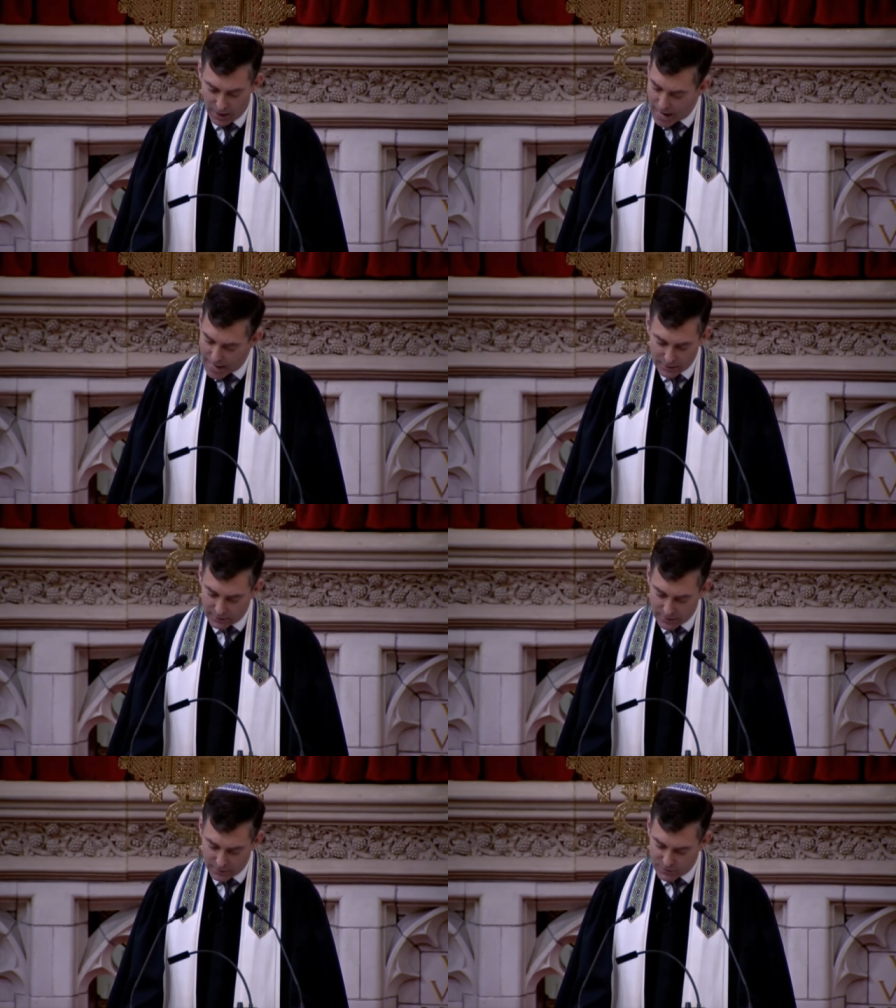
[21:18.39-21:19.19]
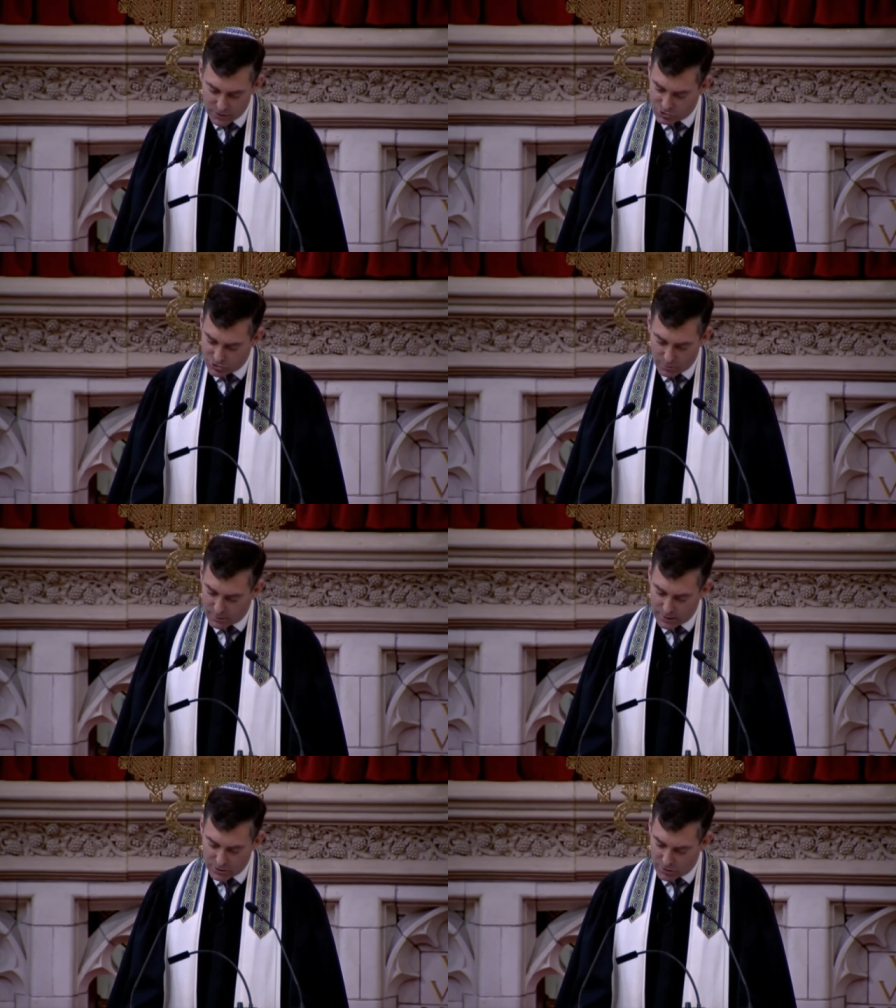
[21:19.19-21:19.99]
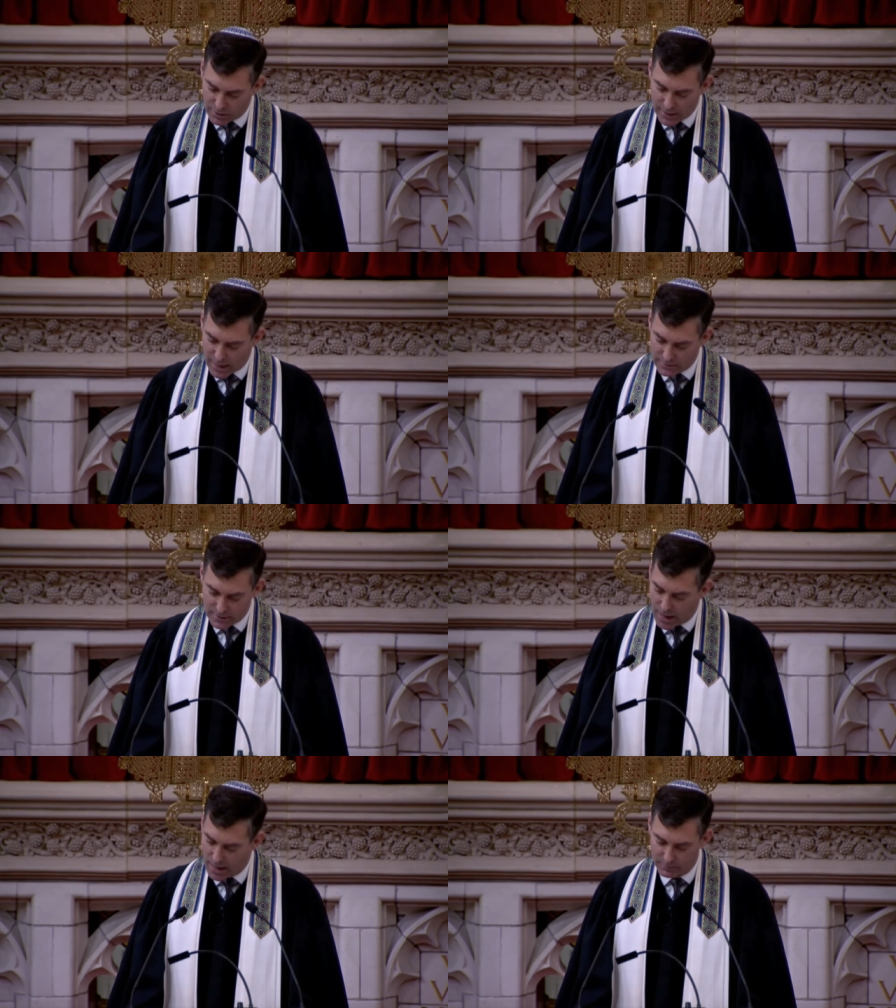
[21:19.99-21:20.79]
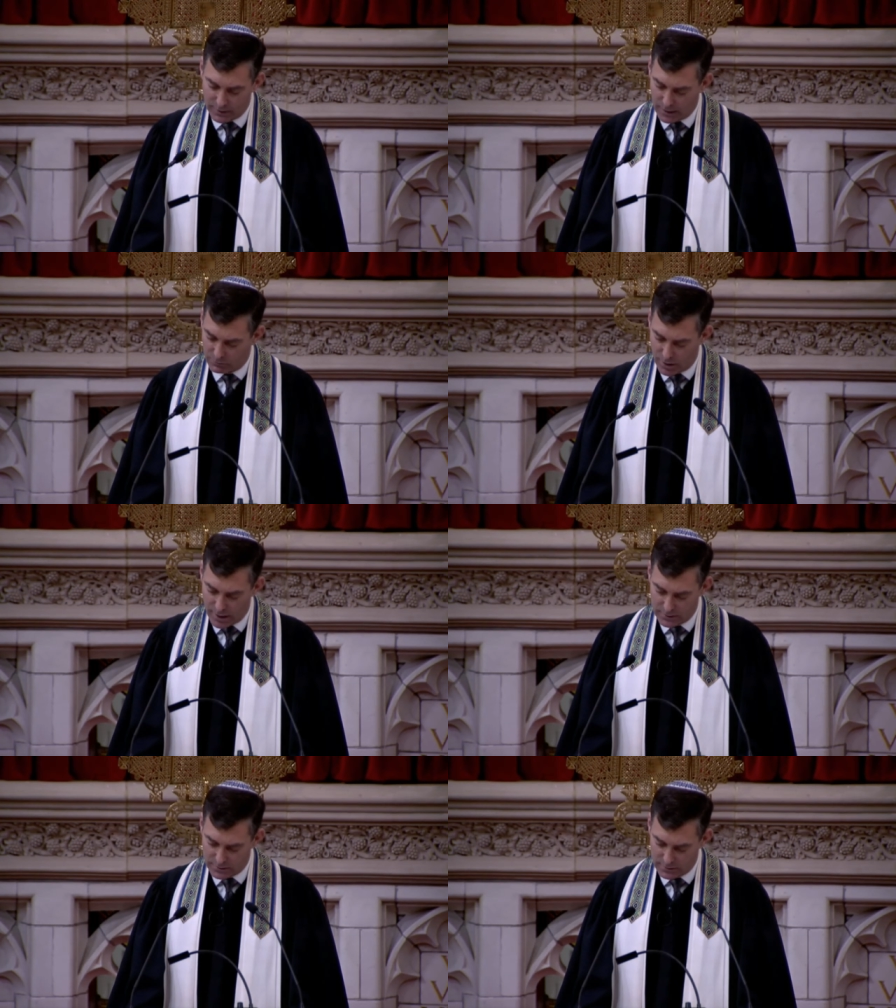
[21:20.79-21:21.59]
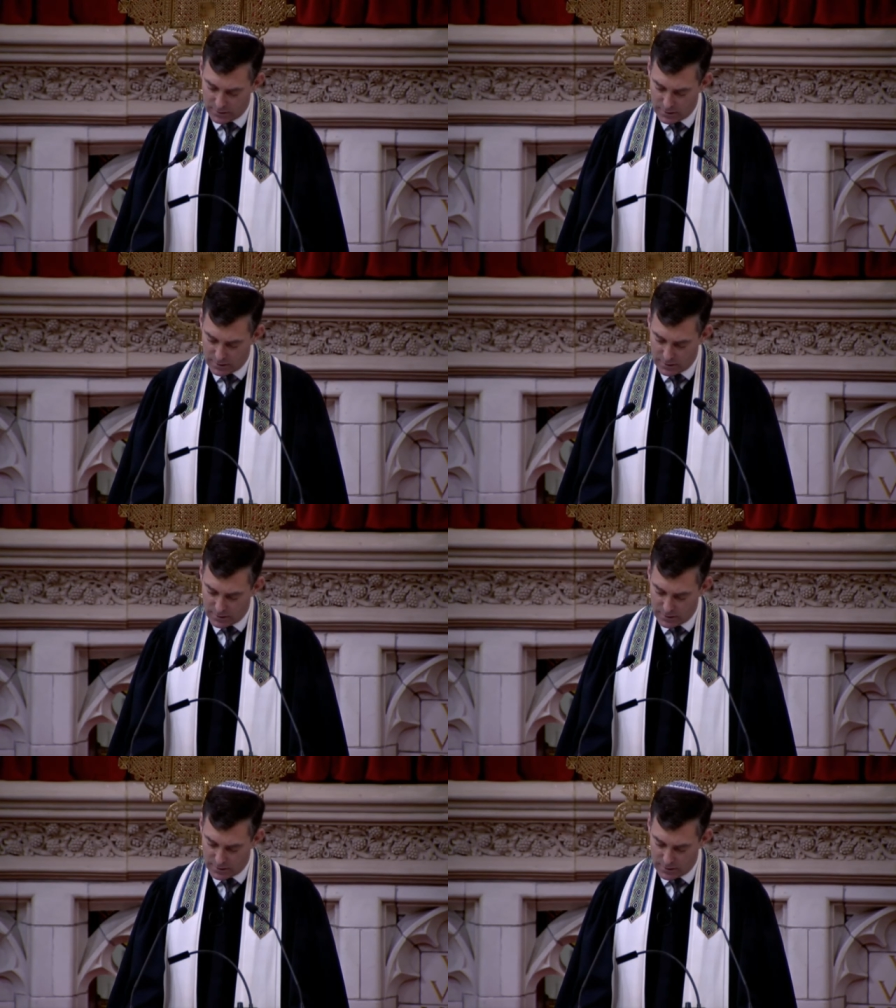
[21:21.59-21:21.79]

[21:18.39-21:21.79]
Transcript: I had lived in Germany during that time, King writes,